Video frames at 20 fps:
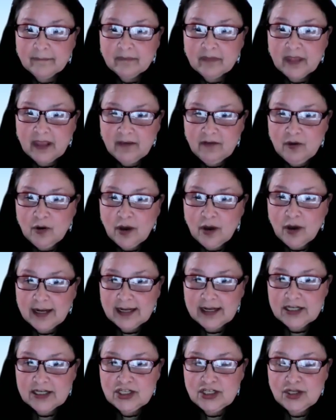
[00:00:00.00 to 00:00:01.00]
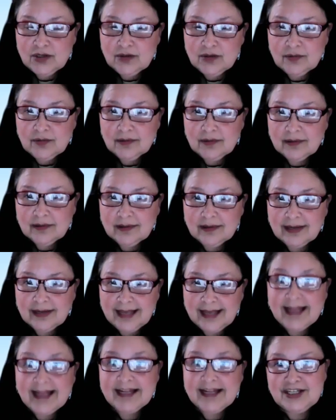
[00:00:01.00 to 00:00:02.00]
if you got an issue,
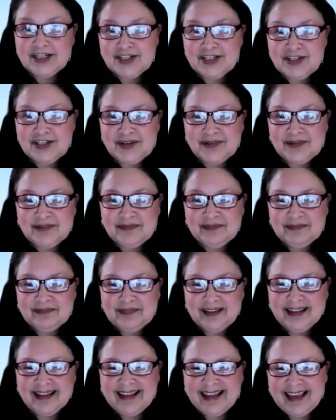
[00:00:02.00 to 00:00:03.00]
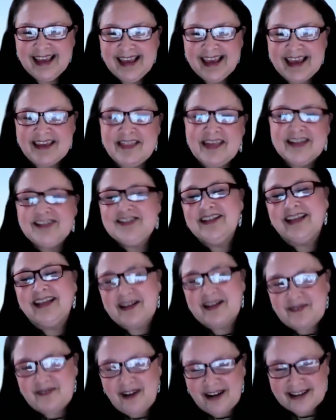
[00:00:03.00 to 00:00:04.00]
get a tissue. And then she
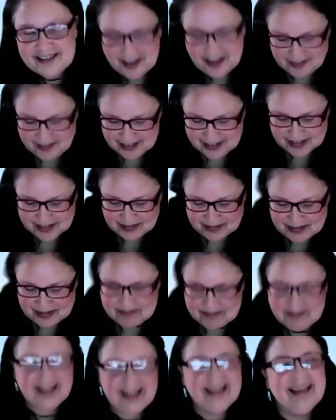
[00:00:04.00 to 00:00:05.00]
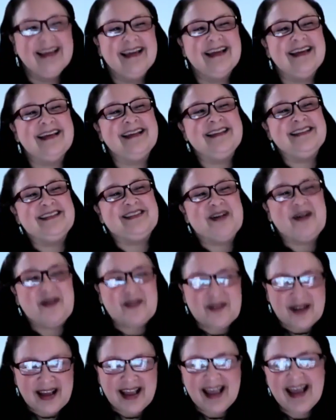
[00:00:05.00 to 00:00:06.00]
like walks off to her room. And
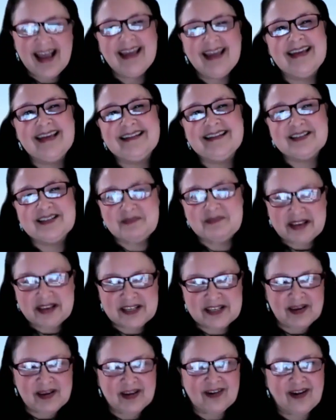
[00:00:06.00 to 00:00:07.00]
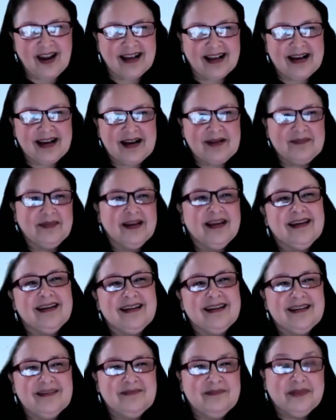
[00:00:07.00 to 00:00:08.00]
so it just makes me crack up,
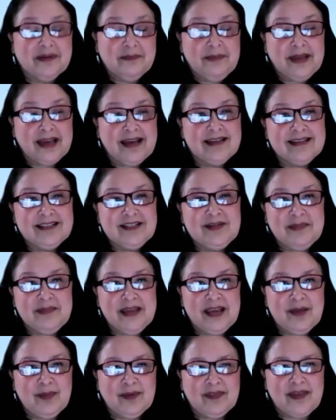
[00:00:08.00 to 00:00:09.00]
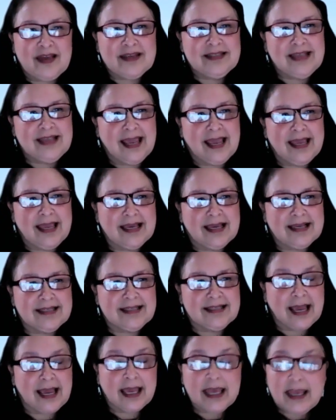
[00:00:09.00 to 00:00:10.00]
because to me what that's saying is
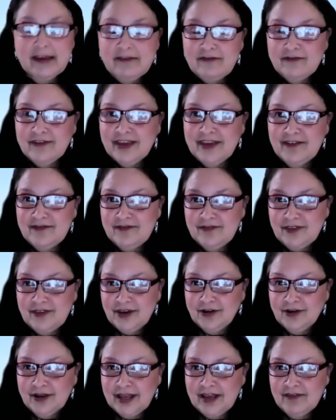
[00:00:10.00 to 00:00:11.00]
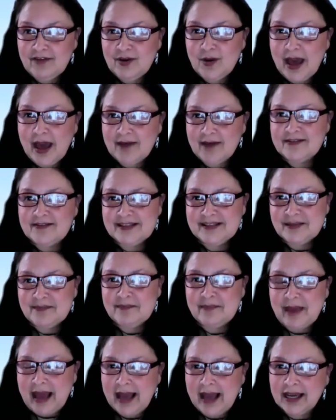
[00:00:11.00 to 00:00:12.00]
like, if you have some
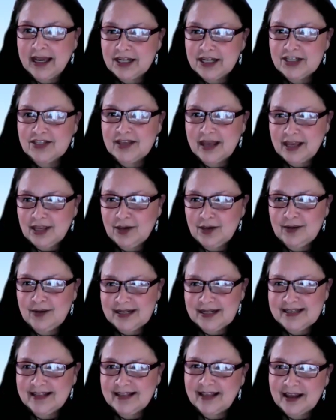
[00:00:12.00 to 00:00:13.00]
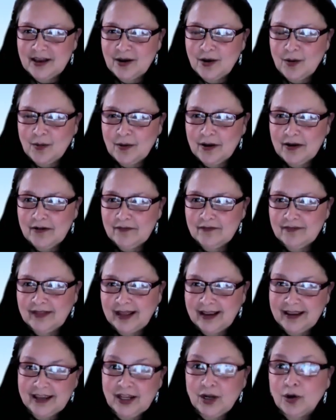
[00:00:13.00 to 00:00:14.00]
baggage that you need to let go of,
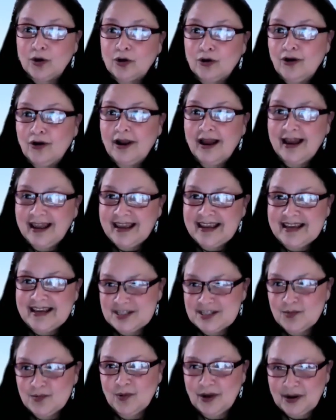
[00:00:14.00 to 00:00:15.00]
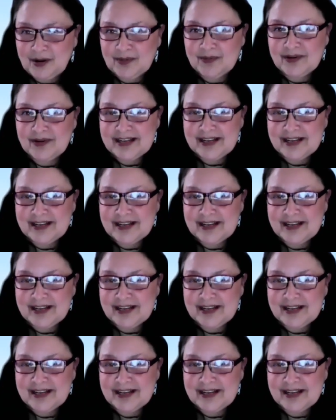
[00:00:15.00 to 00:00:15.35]
like, crying is one